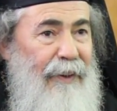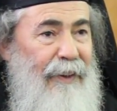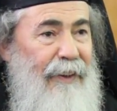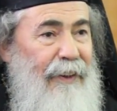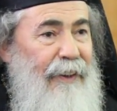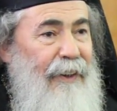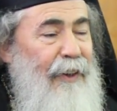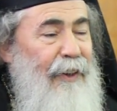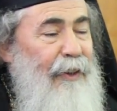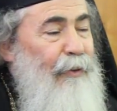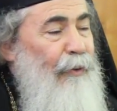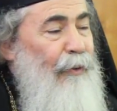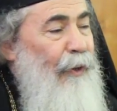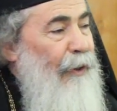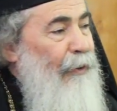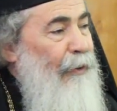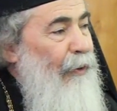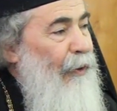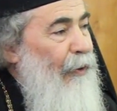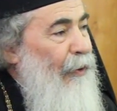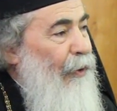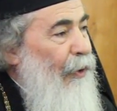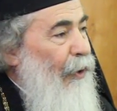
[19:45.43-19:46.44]
it is
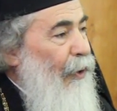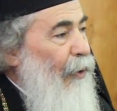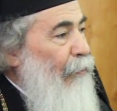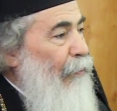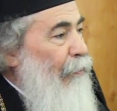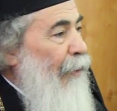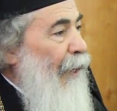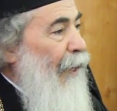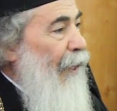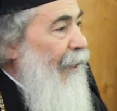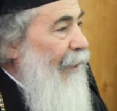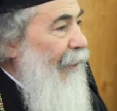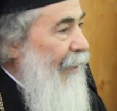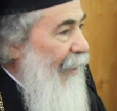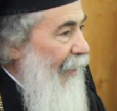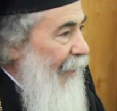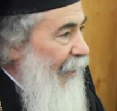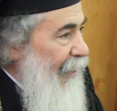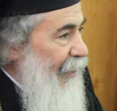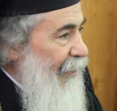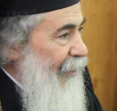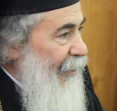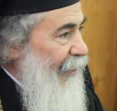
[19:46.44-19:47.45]
what we call
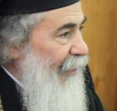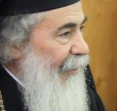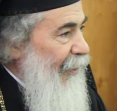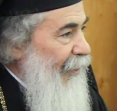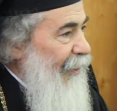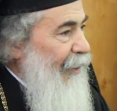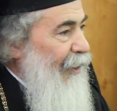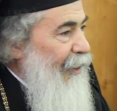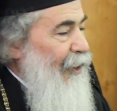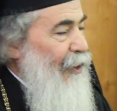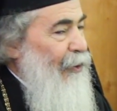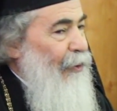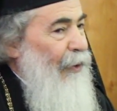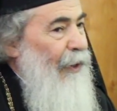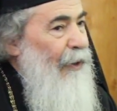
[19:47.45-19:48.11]
paradise. It is